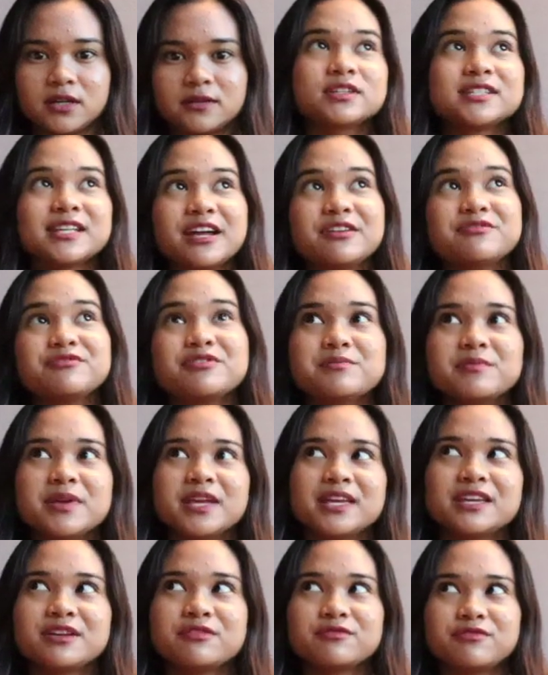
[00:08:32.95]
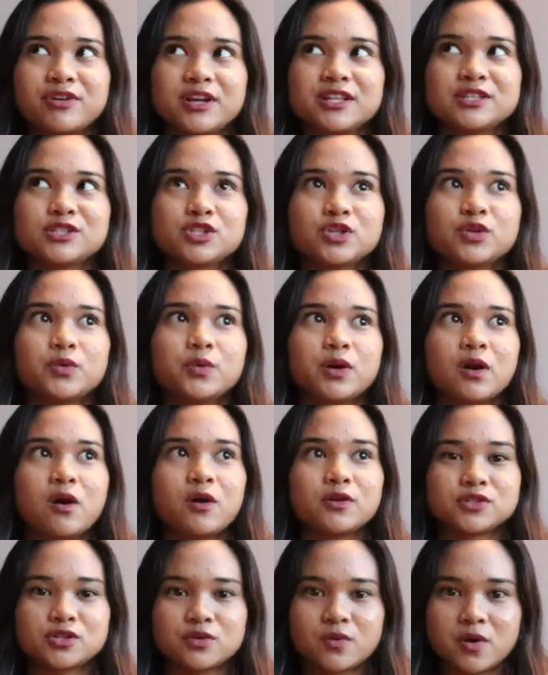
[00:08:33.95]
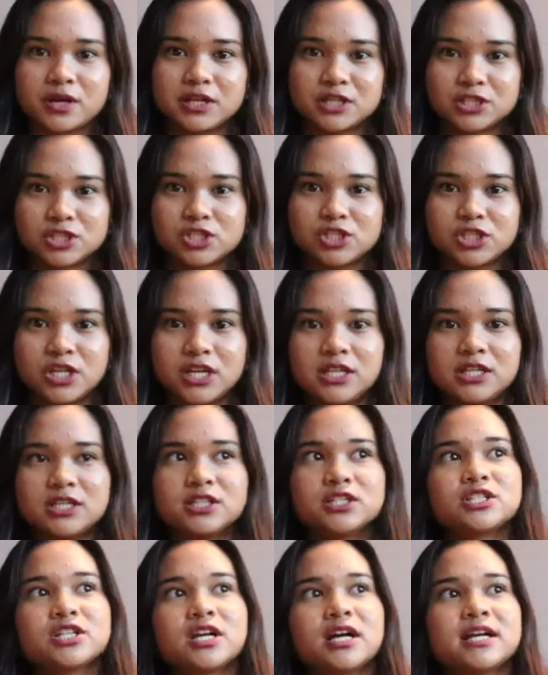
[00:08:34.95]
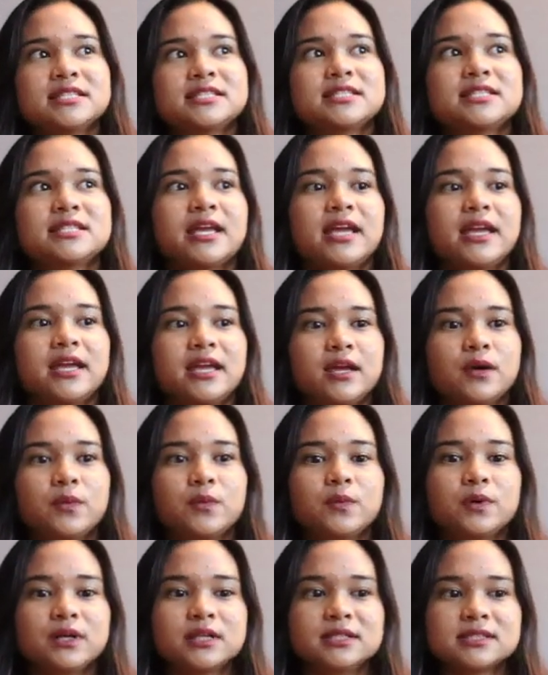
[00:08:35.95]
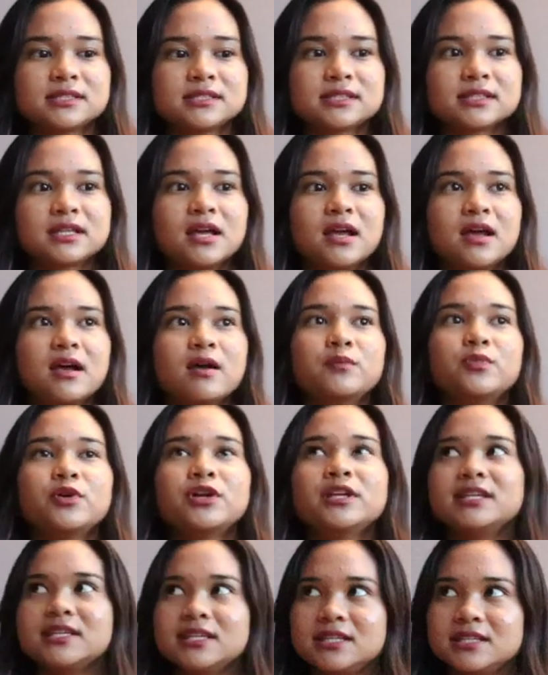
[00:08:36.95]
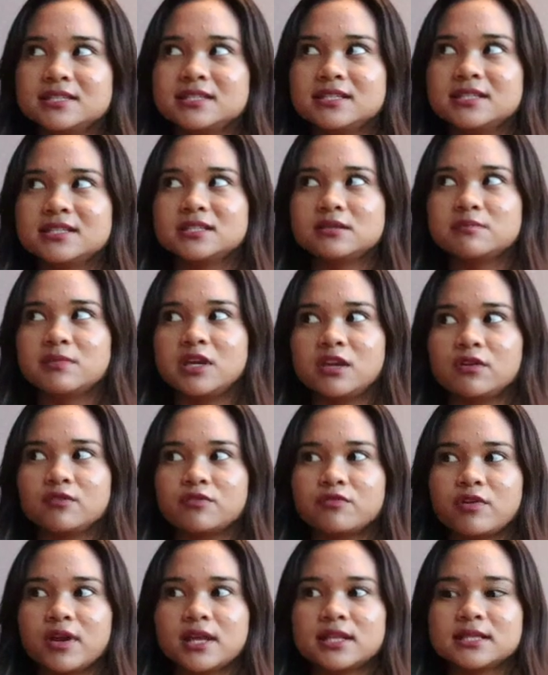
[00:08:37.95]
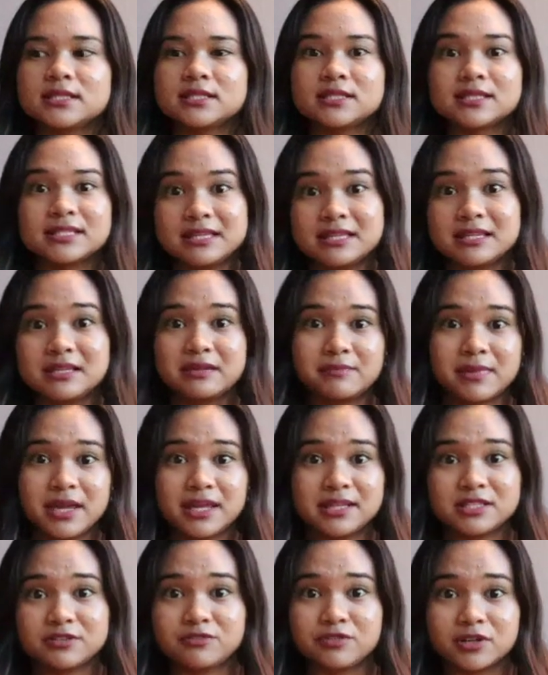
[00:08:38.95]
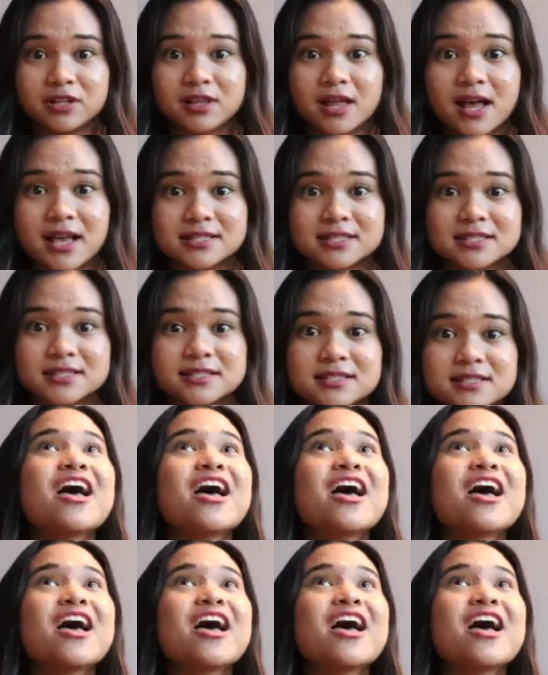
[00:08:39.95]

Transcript: Aside from making friends who were also on exchange, I'd say it was pretty easy to make friends in my different classes.